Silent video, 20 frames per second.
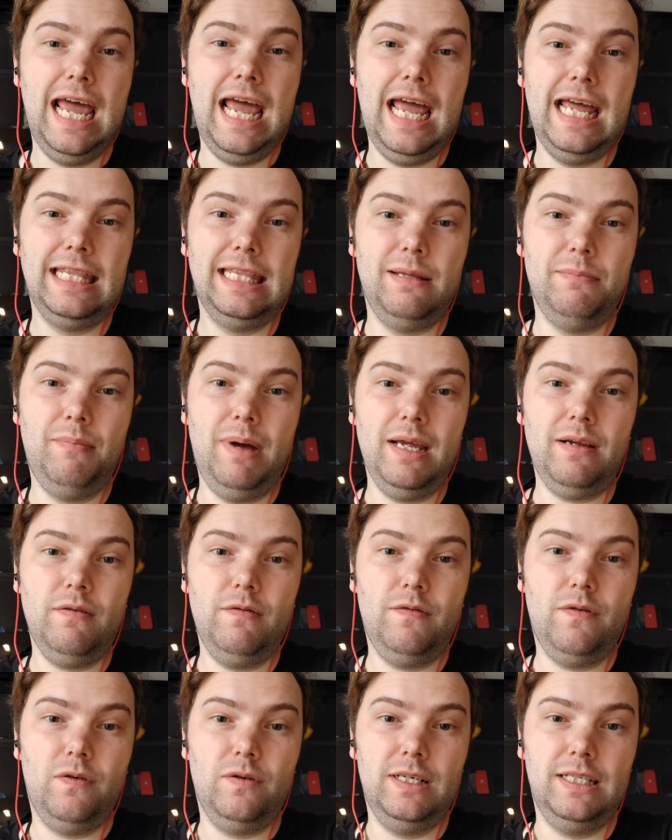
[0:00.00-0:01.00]
and the
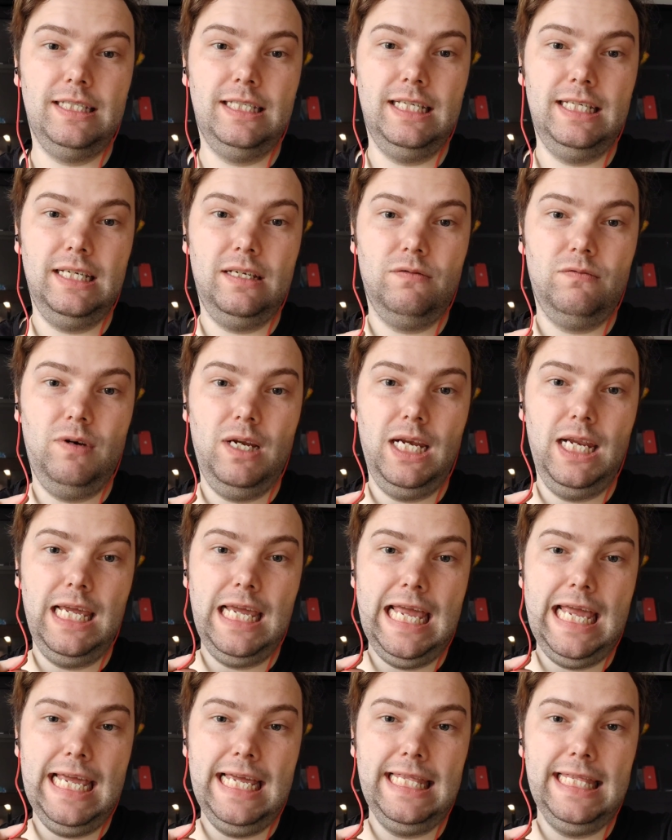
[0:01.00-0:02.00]
microphone is sitting
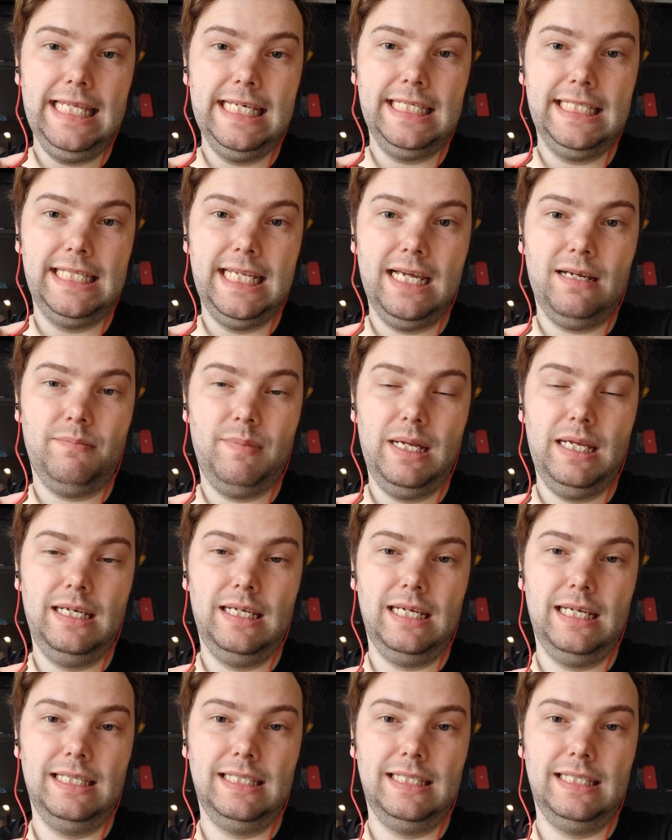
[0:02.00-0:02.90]
really in this neckband